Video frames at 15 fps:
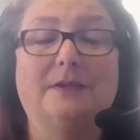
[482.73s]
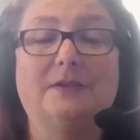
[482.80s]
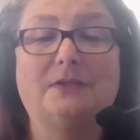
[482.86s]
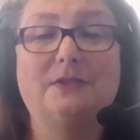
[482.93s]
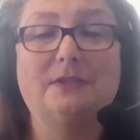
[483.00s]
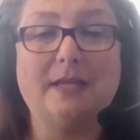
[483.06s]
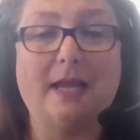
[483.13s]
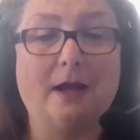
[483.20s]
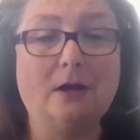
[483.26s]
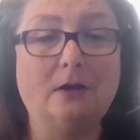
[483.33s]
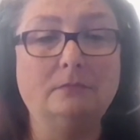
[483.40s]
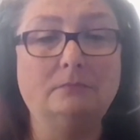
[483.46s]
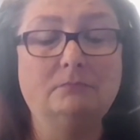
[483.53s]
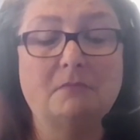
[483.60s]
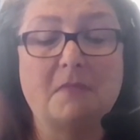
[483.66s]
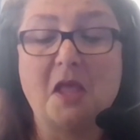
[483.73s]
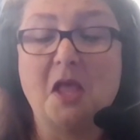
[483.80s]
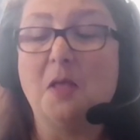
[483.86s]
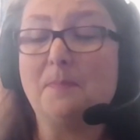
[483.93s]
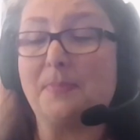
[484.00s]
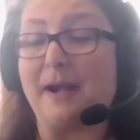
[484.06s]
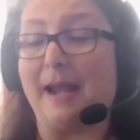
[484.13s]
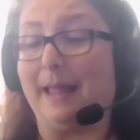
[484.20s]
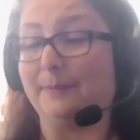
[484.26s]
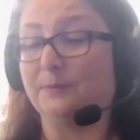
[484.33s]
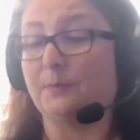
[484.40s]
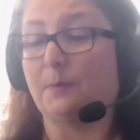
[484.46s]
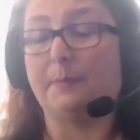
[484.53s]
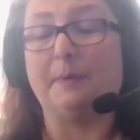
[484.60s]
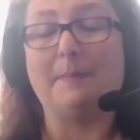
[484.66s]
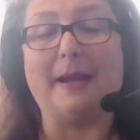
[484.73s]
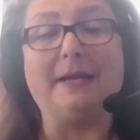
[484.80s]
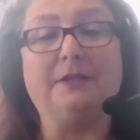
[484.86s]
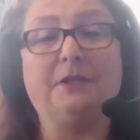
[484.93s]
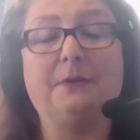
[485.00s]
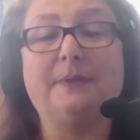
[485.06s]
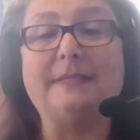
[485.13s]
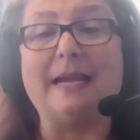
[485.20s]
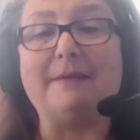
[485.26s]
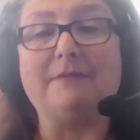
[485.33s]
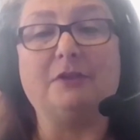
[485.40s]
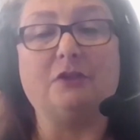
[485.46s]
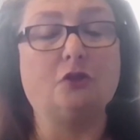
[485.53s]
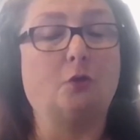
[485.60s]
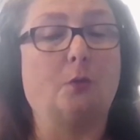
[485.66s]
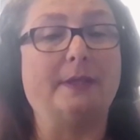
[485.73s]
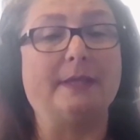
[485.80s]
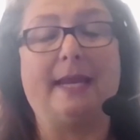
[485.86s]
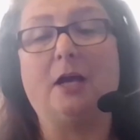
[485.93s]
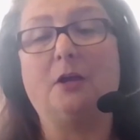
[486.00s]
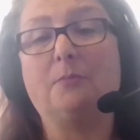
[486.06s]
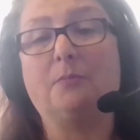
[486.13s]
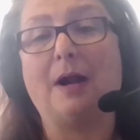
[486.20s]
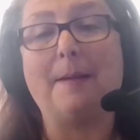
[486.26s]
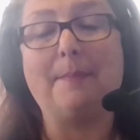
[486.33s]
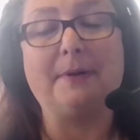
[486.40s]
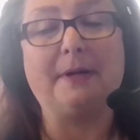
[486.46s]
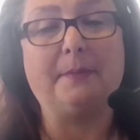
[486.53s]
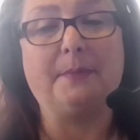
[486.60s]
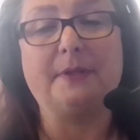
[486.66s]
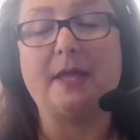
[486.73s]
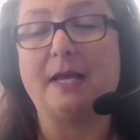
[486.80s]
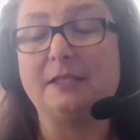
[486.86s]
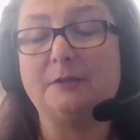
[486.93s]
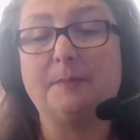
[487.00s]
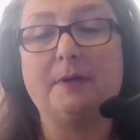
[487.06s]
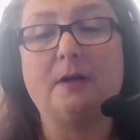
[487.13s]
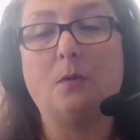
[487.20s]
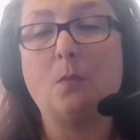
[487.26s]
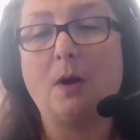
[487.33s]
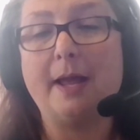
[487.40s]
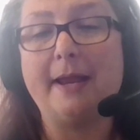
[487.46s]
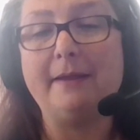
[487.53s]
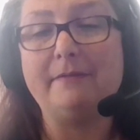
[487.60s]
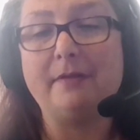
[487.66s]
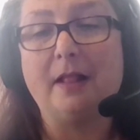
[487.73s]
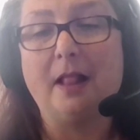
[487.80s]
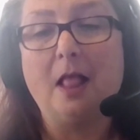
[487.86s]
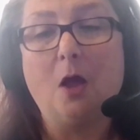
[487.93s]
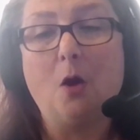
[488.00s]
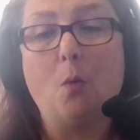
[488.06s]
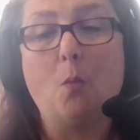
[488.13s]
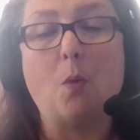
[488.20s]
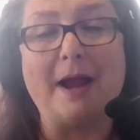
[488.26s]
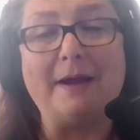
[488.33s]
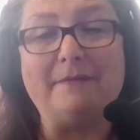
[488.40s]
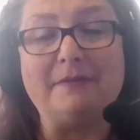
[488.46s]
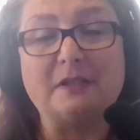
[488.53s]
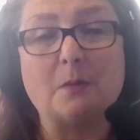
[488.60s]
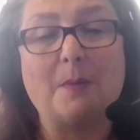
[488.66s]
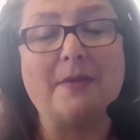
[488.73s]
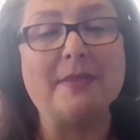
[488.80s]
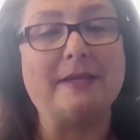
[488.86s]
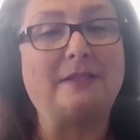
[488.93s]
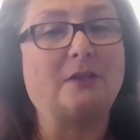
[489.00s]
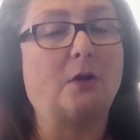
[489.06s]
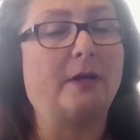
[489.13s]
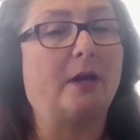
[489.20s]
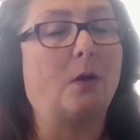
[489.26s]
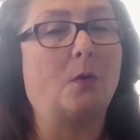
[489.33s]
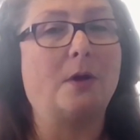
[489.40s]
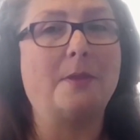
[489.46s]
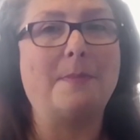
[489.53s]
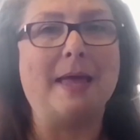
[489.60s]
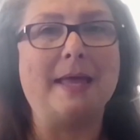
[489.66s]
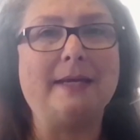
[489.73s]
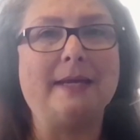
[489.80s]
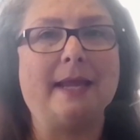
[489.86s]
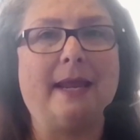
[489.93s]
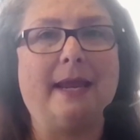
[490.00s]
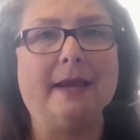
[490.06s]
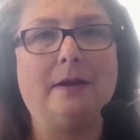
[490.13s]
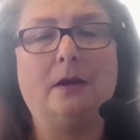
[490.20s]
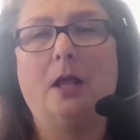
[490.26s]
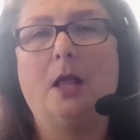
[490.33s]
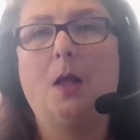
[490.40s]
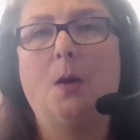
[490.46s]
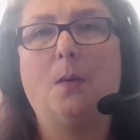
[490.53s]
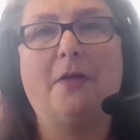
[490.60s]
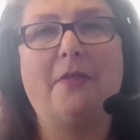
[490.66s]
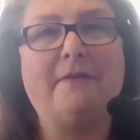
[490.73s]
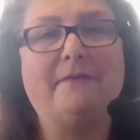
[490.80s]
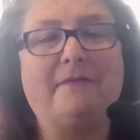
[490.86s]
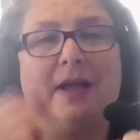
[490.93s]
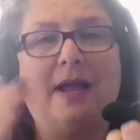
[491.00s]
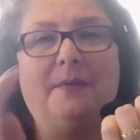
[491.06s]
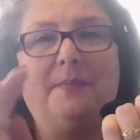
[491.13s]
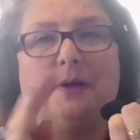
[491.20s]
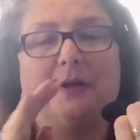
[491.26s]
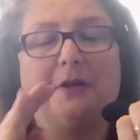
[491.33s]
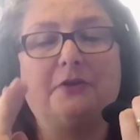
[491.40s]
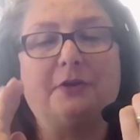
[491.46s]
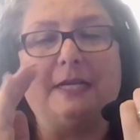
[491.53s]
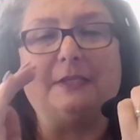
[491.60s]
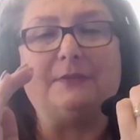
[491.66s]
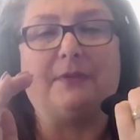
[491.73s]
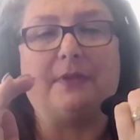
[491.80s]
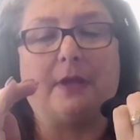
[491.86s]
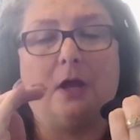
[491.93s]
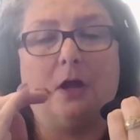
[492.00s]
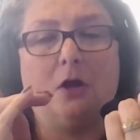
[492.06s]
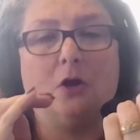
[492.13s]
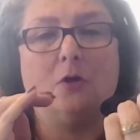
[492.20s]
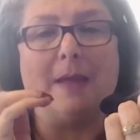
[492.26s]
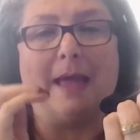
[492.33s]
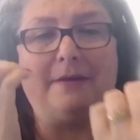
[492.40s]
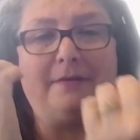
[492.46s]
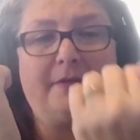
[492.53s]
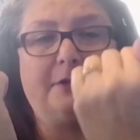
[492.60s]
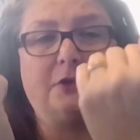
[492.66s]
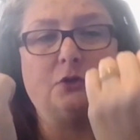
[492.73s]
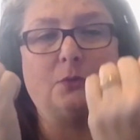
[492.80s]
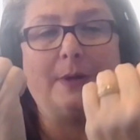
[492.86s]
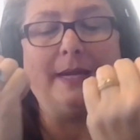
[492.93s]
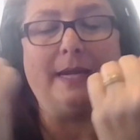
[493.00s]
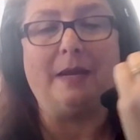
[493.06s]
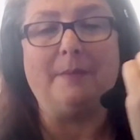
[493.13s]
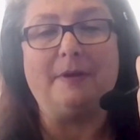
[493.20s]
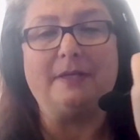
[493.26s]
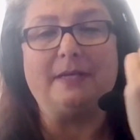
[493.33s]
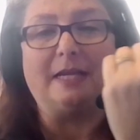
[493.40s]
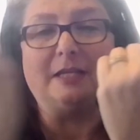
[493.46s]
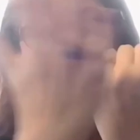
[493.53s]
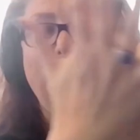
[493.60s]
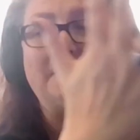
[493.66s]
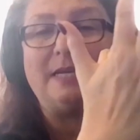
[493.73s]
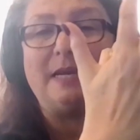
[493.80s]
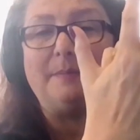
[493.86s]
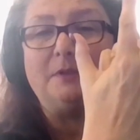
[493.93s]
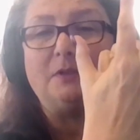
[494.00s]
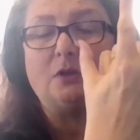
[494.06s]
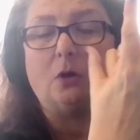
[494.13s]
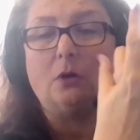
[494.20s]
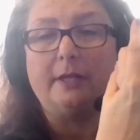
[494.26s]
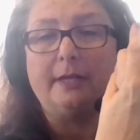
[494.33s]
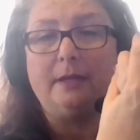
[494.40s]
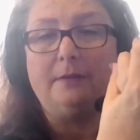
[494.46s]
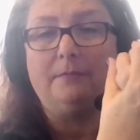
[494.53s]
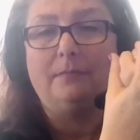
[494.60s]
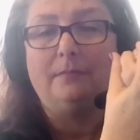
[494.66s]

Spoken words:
So perhaps what we might do is have this jointly held property with husband and wife. Wife is the one that's going to go on Medicaid. Well, then fine, we're going to transfer the home out of their joint name into husband's name solely.